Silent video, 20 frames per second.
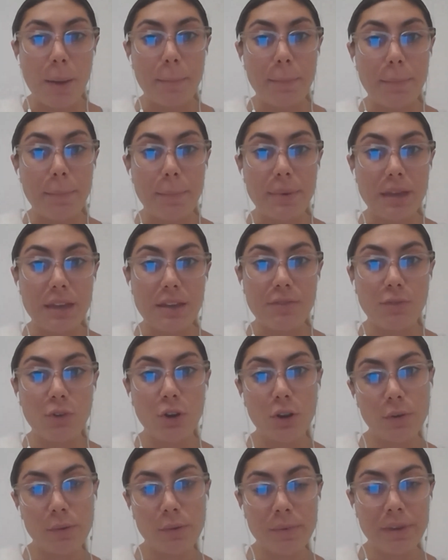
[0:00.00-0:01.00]

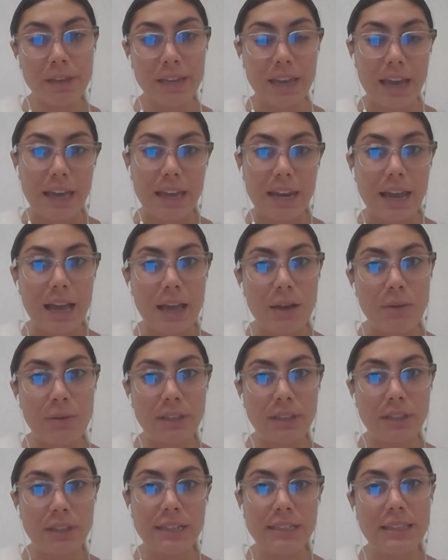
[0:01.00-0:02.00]
Before we begin, I would
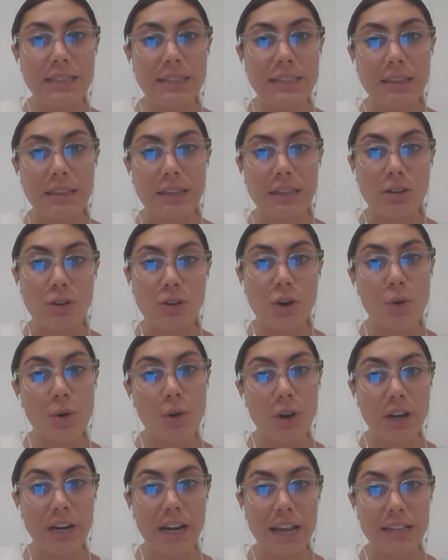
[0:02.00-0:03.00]
like to thank the
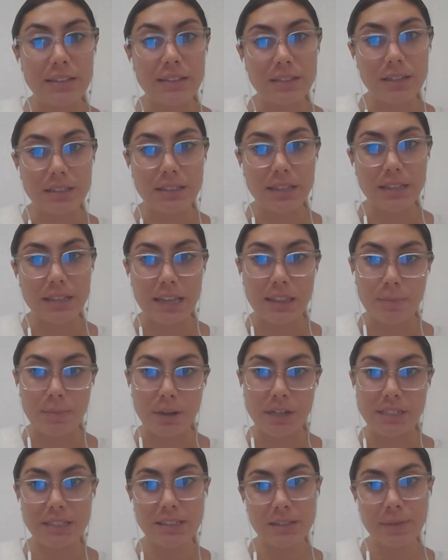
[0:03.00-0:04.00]
co-organizers and the
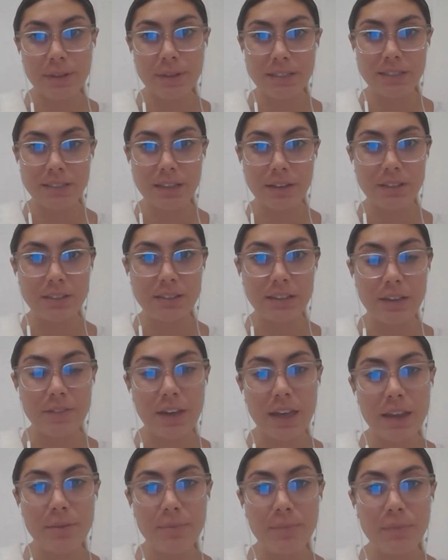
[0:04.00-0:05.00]
participants of this
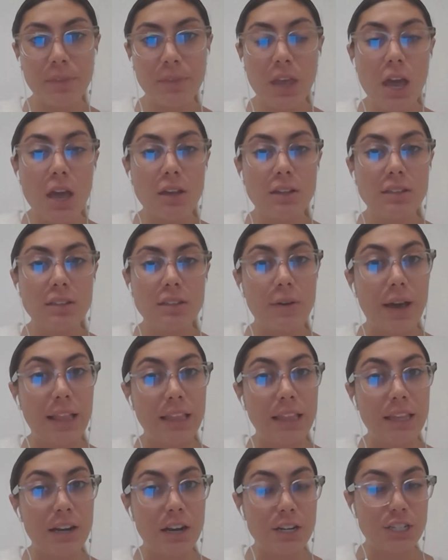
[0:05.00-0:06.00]
event. So
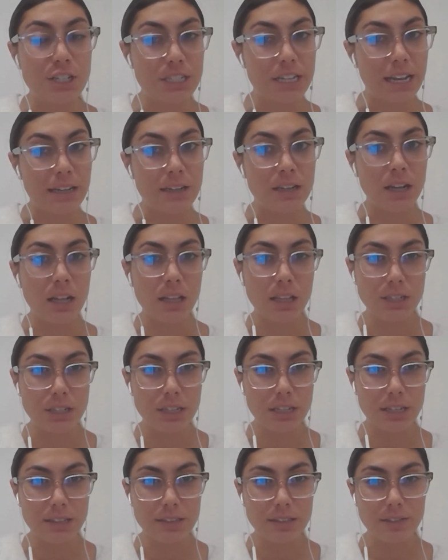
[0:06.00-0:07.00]
LNRG
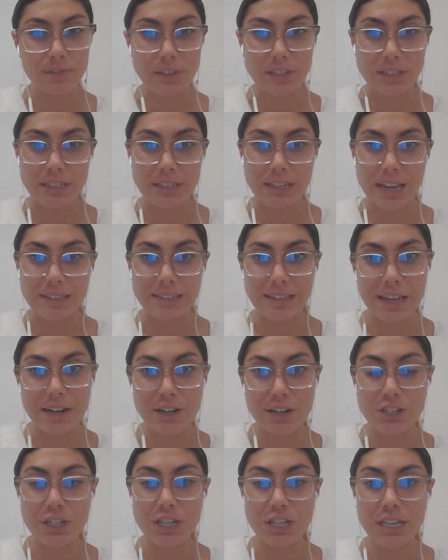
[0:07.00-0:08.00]
Technologies, BTS
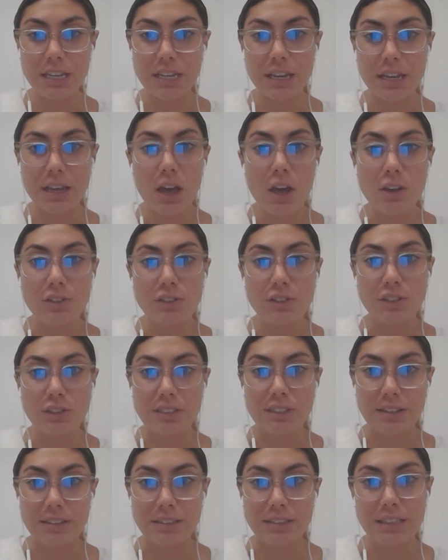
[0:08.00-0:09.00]
Energy,
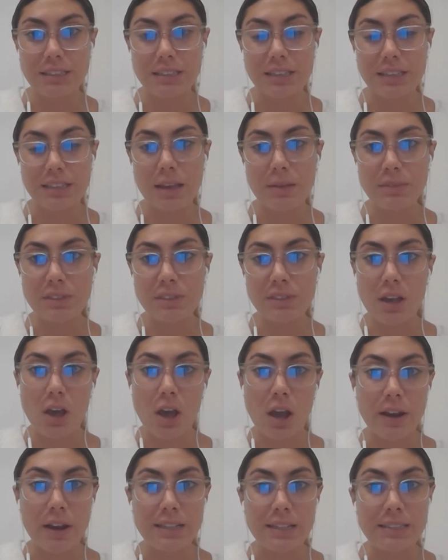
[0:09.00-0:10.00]
Soltell Systems,
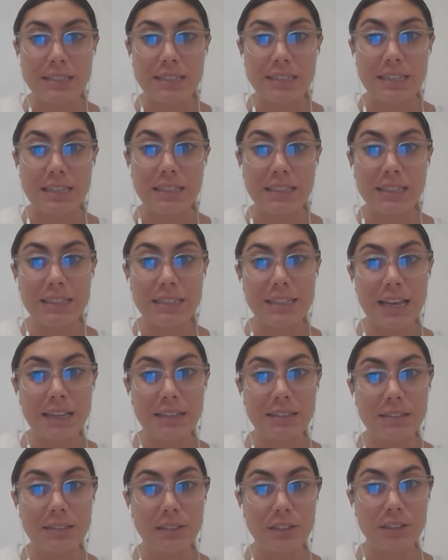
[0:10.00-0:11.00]
RST Cleantech
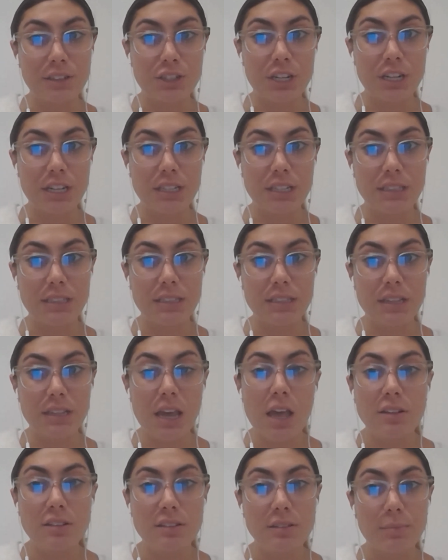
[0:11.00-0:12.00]
Solution,
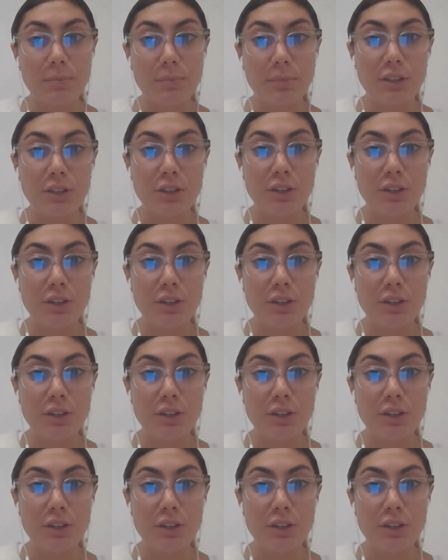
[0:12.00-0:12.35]
Blue